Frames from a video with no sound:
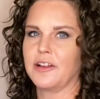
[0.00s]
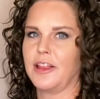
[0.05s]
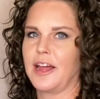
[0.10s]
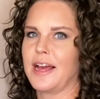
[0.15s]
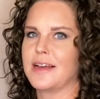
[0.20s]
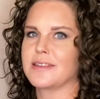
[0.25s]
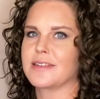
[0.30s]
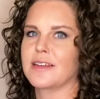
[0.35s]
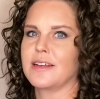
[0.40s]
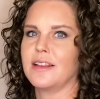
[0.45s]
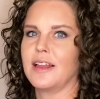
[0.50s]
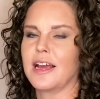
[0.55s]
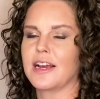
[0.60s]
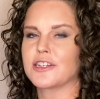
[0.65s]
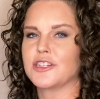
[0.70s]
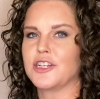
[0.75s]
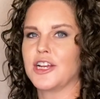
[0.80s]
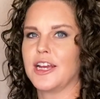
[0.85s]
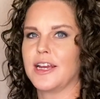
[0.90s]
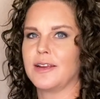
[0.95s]
last
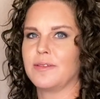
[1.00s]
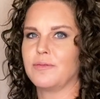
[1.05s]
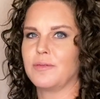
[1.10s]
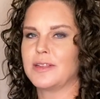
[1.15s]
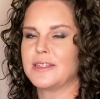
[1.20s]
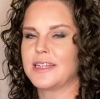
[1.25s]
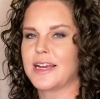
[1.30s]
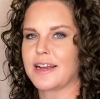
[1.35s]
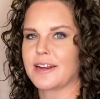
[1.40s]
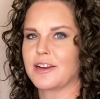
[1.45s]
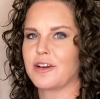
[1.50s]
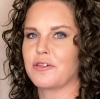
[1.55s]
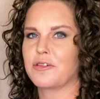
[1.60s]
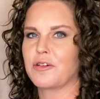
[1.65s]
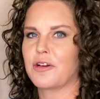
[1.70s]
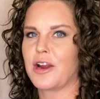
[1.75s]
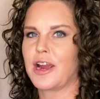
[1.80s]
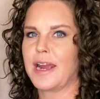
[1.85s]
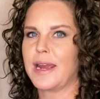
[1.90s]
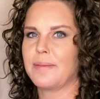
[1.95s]
collection with Techno
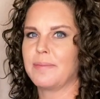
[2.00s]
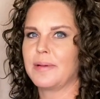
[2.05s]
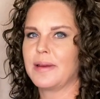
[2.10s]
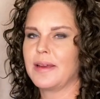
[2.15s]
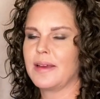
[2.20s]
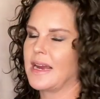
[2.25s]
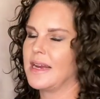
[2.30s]
Crepe.